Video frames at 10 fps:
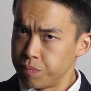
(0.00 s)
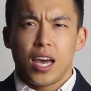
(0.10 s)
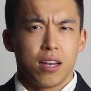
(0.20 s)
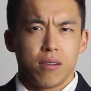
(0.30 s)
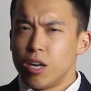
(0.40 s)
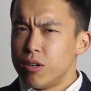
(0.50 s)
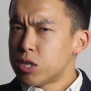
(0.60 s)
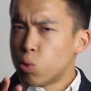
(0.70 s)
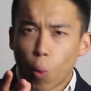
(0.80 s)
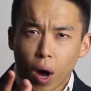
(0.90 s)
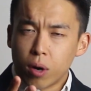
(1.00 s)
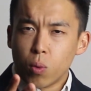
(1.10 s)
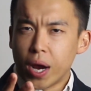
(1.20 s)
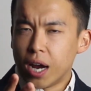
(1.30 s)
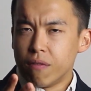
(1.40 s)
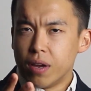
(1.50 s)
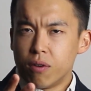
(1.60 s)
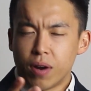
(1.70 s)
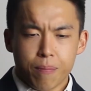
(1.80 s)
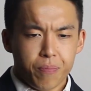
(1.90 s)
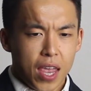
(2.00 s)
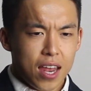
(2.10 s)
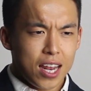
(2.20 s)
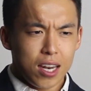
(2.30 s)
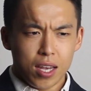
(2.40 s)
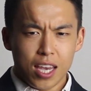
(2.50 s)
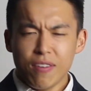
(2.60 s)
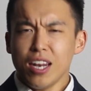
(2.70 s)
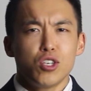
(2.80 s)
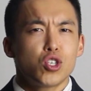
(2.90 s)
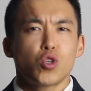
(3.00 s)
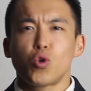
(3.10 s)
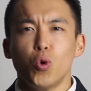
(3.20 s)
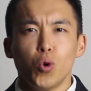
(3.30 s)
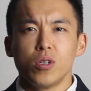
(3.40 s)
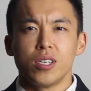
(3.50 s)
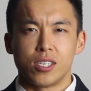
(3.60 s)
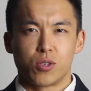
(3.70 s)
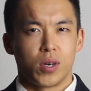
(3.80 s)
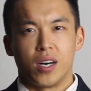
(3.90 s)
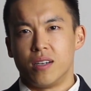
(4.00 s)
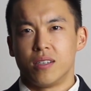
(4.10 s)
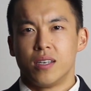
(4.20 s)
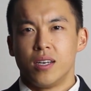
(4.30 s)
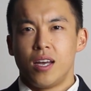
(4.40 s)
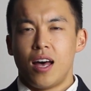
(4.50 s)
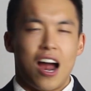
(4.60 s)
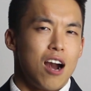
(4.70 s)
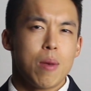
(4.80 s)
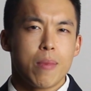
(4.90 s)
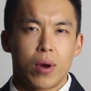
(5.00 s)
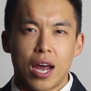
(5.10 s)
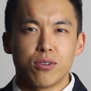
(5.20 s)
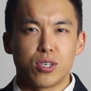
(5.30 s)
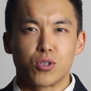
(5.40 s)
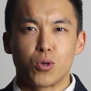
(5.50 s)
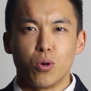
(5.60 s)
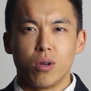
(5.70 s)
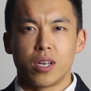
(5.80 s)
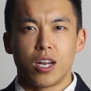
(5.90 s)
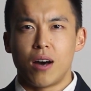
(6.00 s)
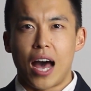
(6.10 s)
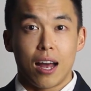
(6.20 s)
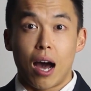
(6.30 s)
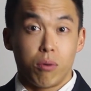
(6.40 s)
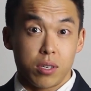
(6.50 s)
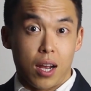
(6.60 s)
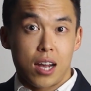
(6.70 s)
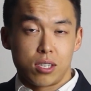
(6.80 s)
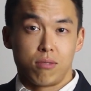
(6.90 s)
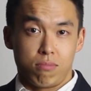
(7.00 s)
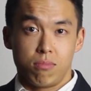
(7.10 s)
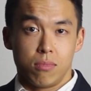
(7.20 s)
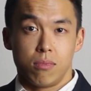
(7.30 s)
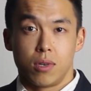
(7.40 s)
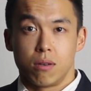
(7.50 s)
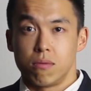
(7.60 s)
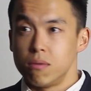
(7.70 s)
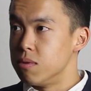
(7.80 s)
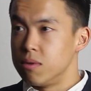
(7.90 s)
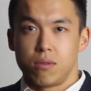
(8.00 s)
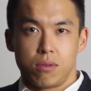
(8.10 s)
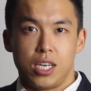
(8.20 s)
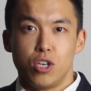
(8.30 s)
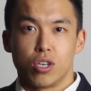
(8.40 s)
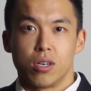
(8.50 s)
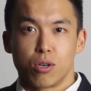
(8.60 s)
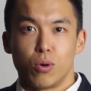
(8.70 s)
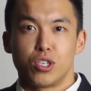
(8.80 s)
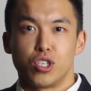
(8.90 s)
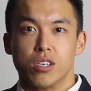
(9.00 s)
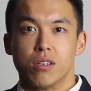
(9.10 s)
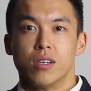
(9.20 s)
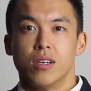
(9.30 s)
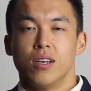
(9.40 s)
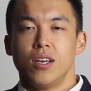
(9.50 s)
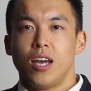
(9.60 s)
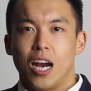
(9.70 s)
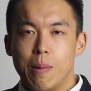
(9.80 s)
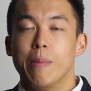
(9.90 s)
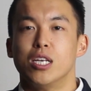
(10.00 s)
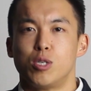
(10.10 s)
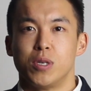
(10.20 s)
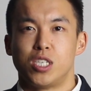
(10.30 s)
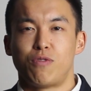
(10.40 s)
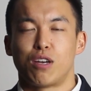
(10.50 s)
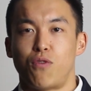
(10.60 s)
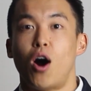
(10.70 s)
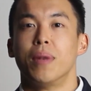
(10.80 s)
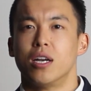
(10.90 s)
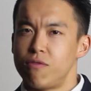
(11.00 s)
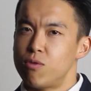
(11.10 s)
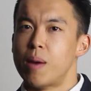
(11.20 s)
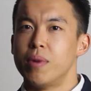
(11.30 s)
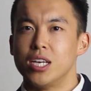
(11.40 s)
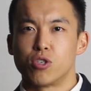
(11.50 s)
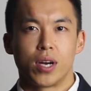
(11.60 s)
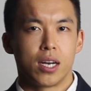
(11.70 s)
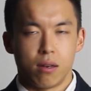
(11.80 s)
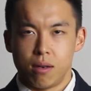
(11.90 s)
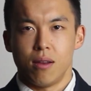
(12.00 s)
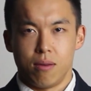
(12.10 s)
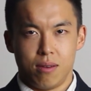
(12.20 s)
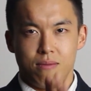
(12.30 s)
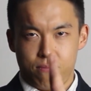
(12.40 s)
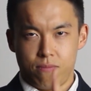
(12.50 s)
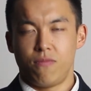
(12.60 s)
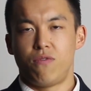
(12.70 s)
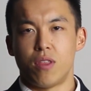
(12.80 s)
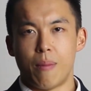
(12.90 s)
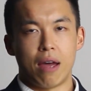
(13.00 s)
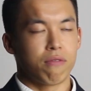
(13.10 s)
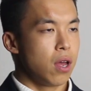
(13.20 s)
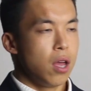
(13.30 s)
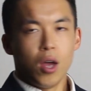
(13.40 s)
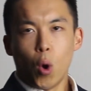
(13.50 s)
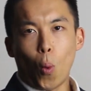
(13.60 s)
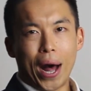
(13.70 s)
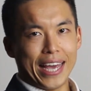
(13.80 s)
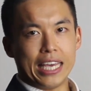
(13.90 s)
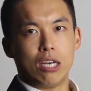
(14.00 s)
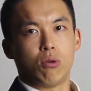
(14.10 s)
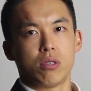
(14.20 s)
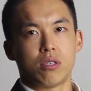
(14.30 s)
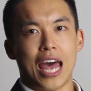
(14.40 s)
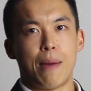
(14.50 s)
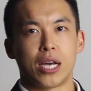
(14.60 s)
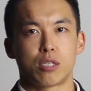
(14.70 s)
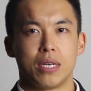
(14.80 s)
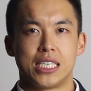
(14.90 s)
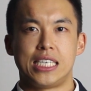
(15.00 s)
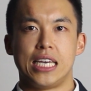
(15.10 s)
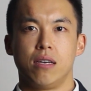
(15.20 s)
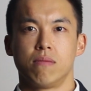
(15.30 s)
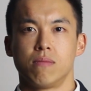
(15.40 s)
And that's one way of it, right? And then even in school as well. I remember when I was in school, I wanted to ask a, teacher a question. I remember the specific formula, if you remember this, right? Further math. Y equals to mx plus c.